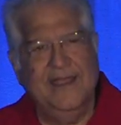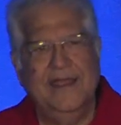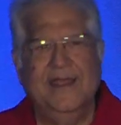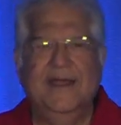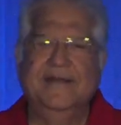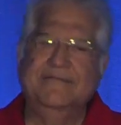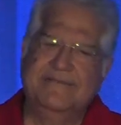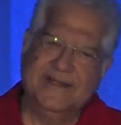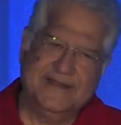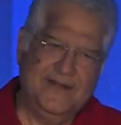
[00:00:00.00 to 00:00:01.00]
uh,
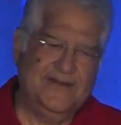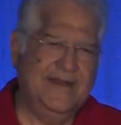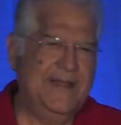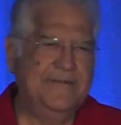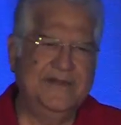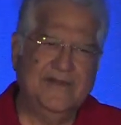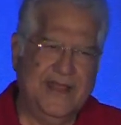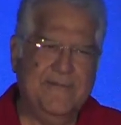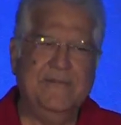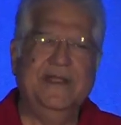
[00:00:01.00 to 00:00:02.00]
which you know happened. So I kept my